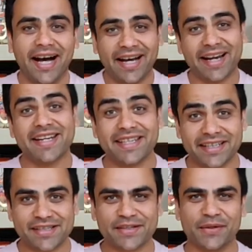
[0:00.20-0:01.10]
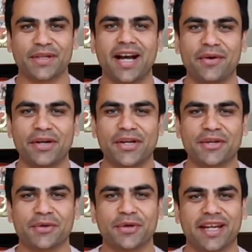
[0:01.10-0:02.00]
Hi dear soul, how are you
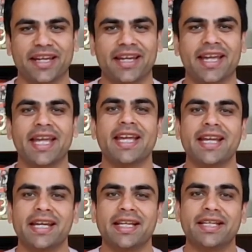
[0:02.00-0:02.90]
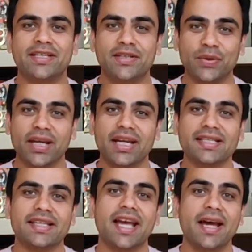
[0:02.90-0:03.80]
doing? Today
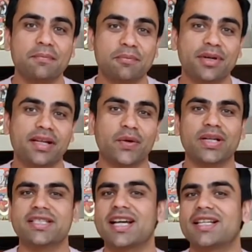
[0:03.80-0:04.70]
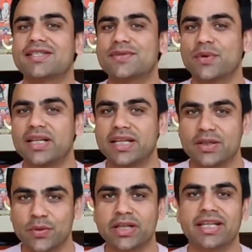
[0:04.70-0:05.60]
is April Yoga Challenge
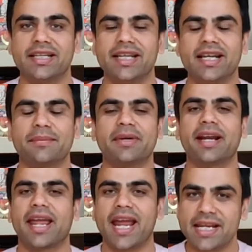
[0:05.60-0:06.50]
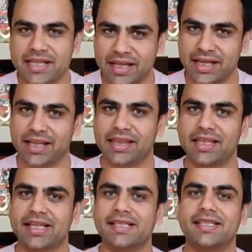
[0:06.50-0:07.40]
2020, day number 18.
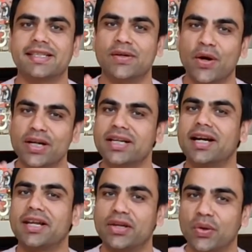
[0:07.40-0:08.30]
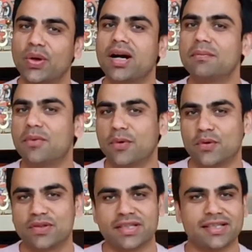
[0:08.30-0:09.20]
Is not a yoga
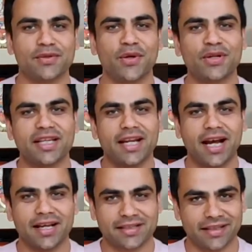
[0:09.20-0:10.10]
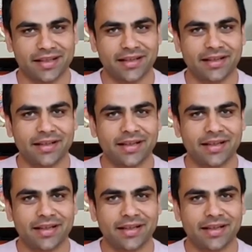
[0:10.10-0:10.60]
pose, it's not an asana.